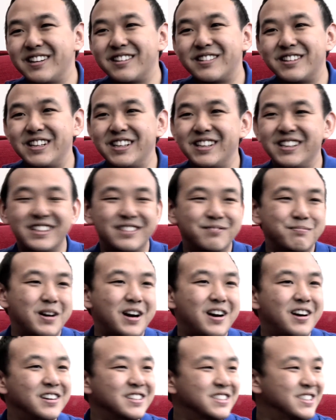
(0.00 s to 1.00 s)
green
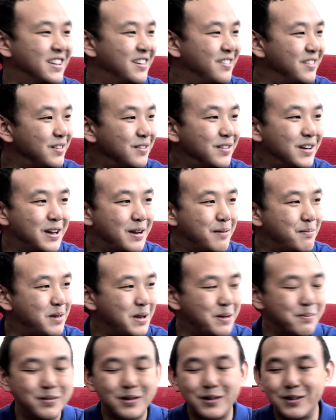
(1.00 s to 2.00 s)
parks everywhere,
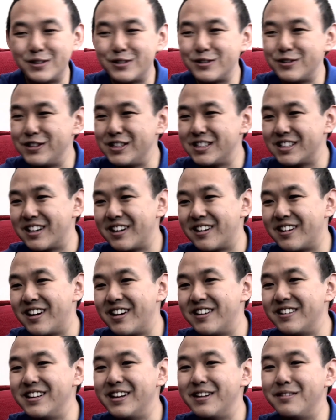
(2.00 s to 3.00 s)
people, tourists
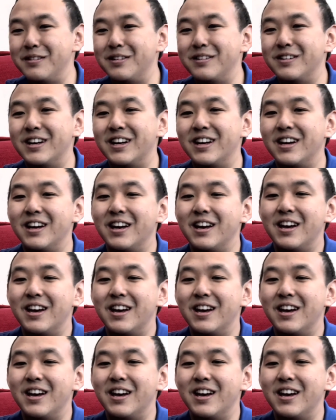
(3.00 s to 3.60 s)
around everywhere,